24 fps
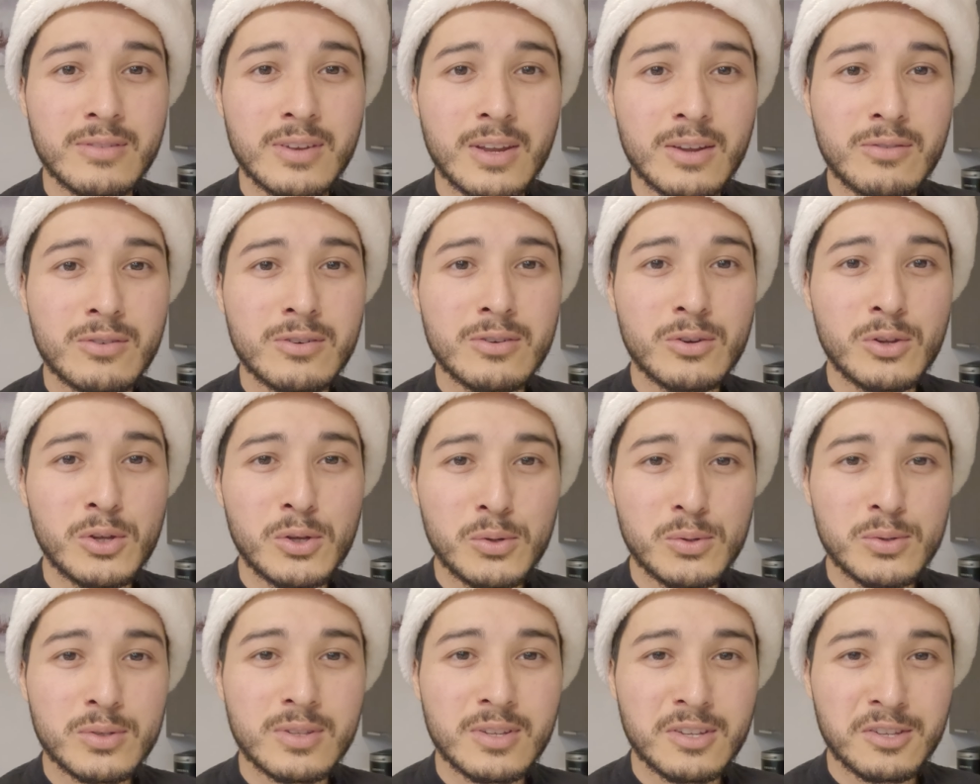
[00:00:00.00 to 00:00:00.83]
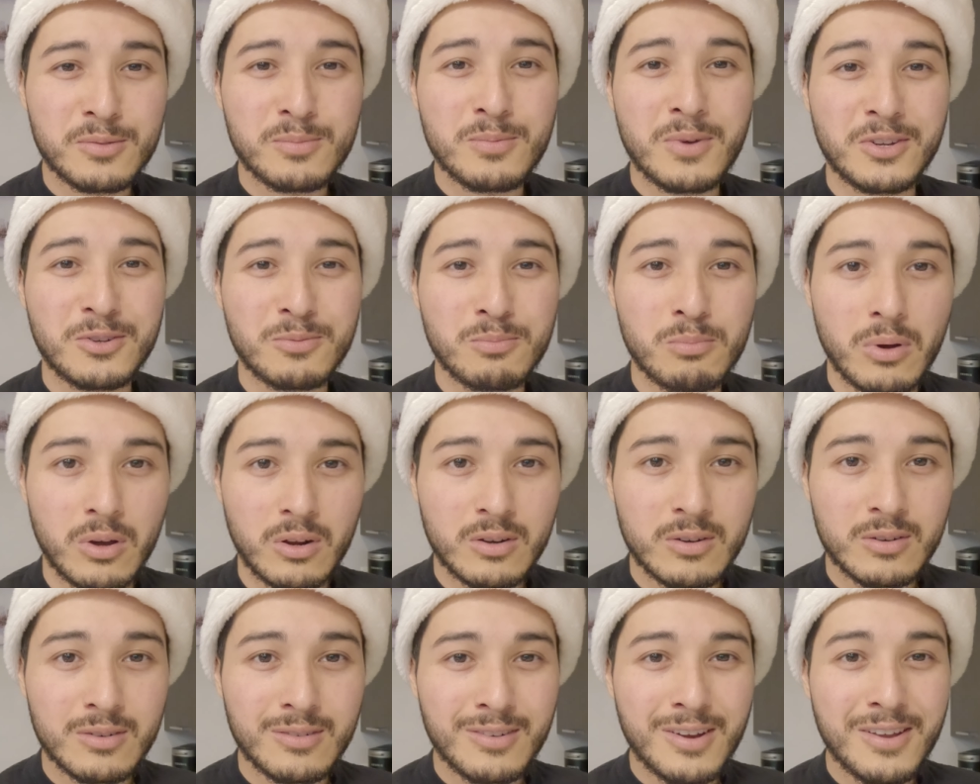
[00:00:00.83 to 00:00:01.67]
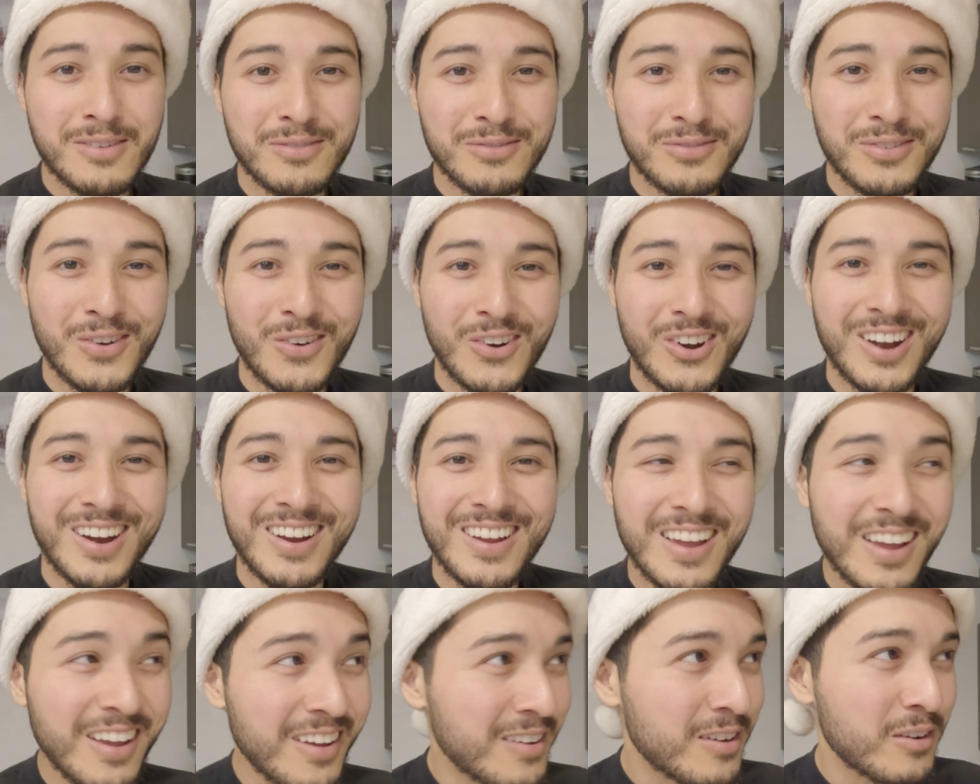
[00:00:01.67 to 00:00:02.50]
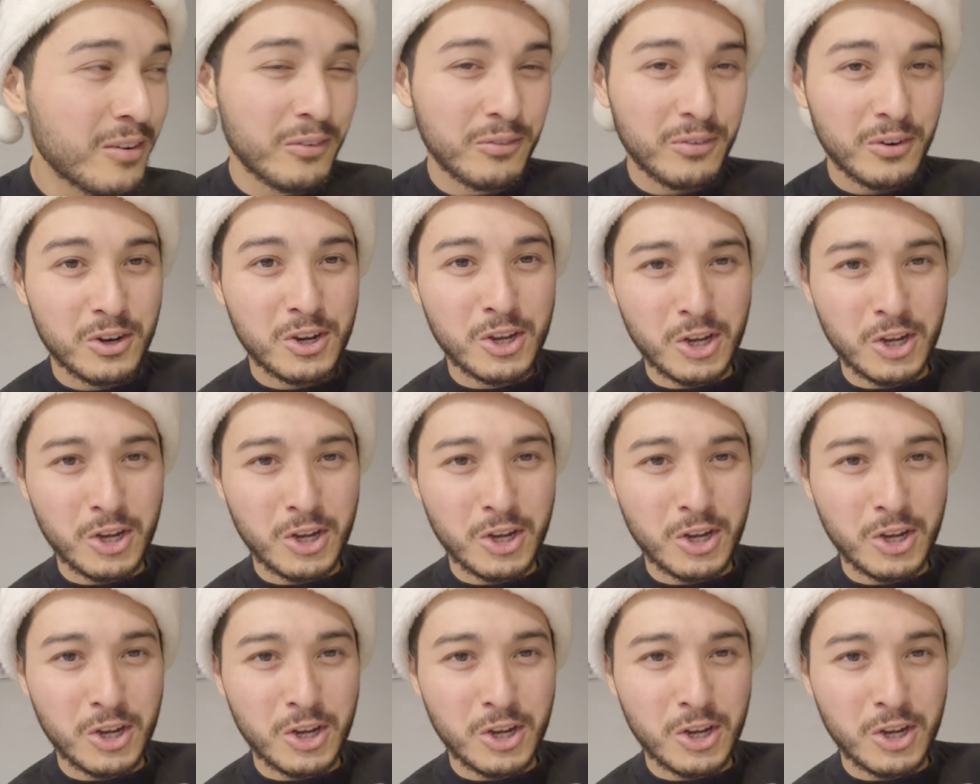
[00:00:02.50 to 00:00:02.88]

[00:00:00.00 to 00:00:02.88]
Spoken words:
never used this much butter for